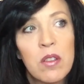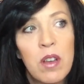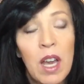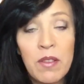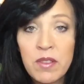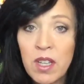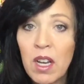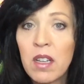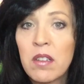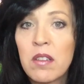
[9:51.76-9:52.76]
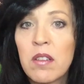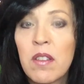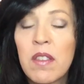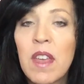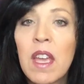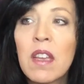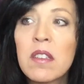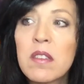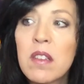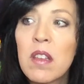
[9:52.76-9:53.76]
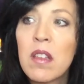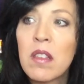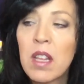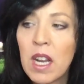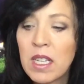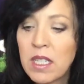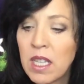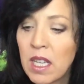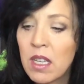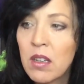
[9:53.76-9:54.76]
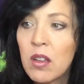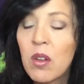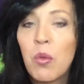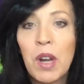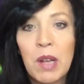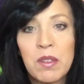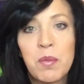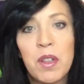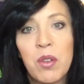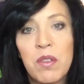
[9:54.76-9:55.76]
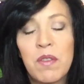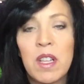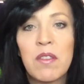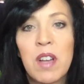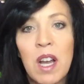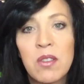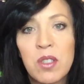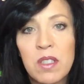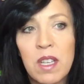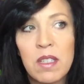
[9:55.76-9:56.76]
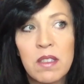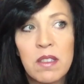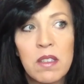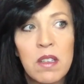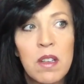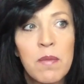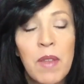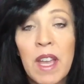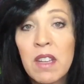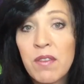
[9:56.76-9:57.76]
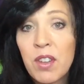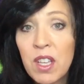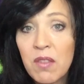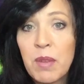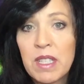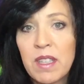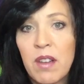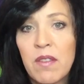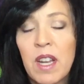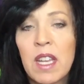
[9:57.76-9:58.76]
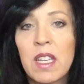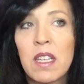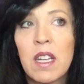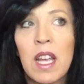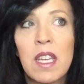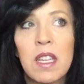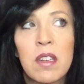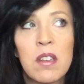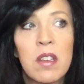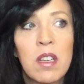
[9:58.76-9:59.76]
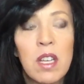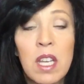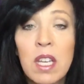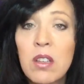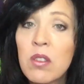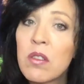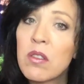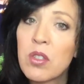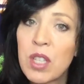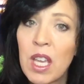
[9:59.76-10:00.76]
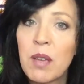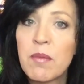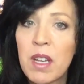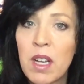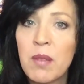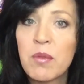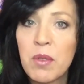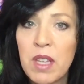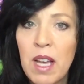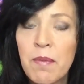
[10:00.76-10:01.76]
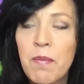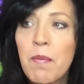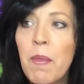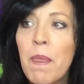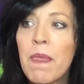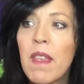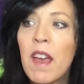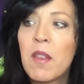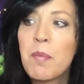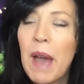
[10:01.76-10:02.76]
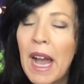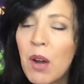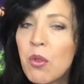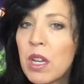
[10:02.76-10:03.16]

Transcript: have done things that I did when I was below the veil of consciousness, I can forgive myself and I can I can heal shame that comes with that. And the power